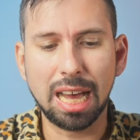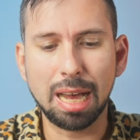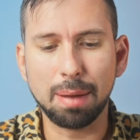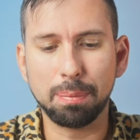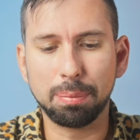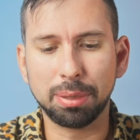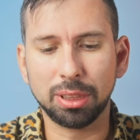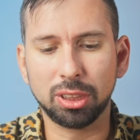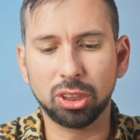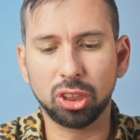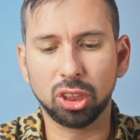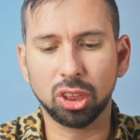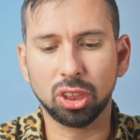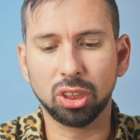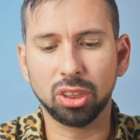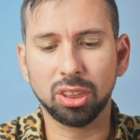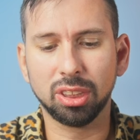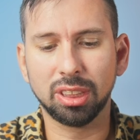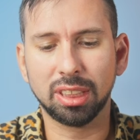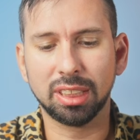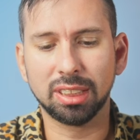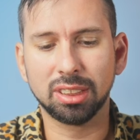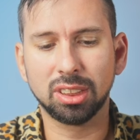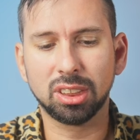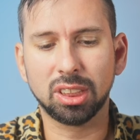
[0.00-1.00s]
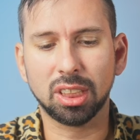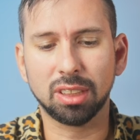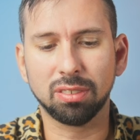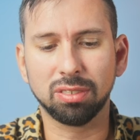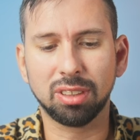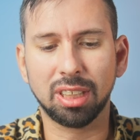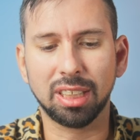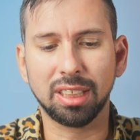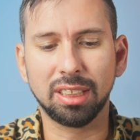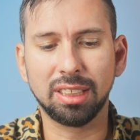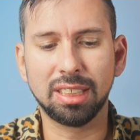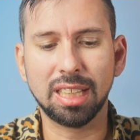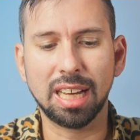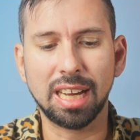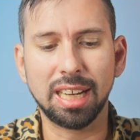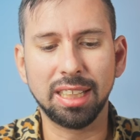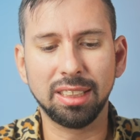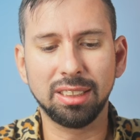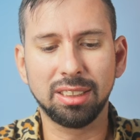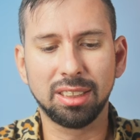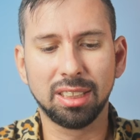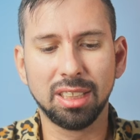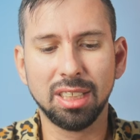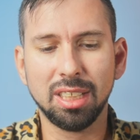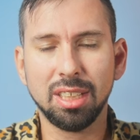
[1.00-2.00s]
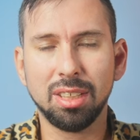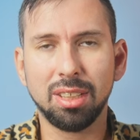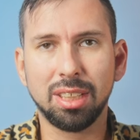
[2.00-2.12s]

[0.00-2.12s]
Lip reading: aperture and stuff like that.